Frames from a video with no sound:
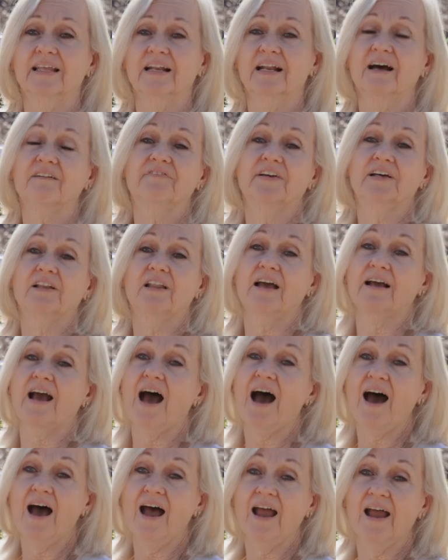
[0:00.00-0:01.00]
that I feel like
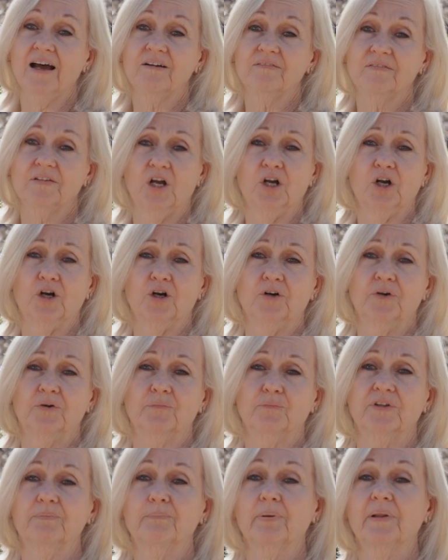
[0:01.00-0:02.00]
I have learned
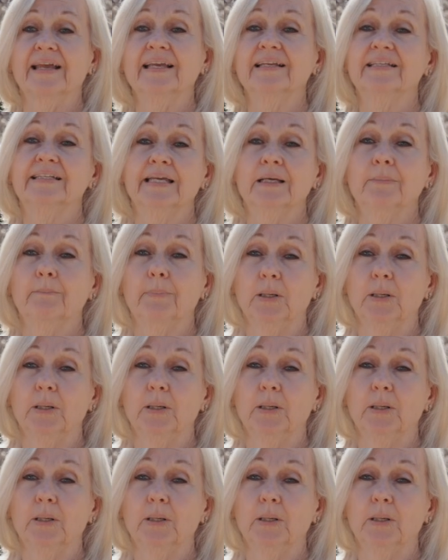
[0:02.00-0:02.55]
with planting